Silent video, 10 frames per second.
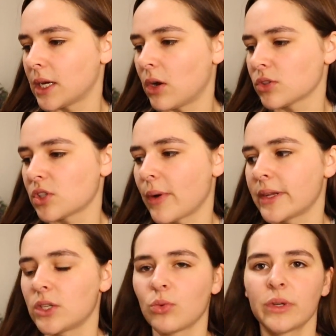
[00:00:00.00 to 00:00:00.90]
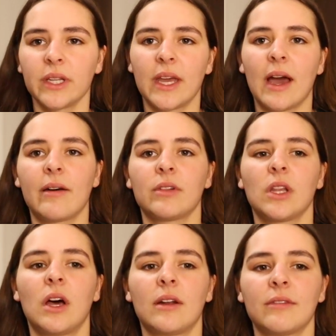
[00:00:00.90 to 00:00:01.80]
also, I don't really have a
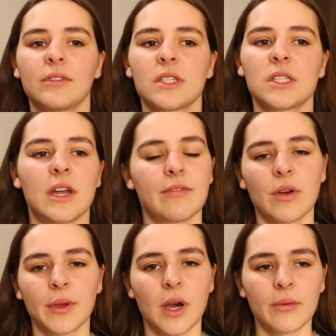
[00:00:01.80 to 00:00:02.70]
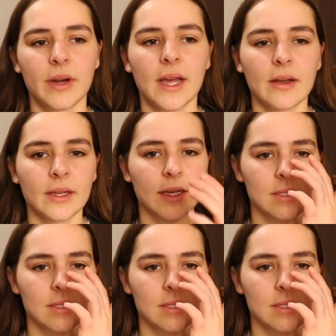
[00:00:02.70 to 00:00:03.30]
lot of stuff going on right now. Like, I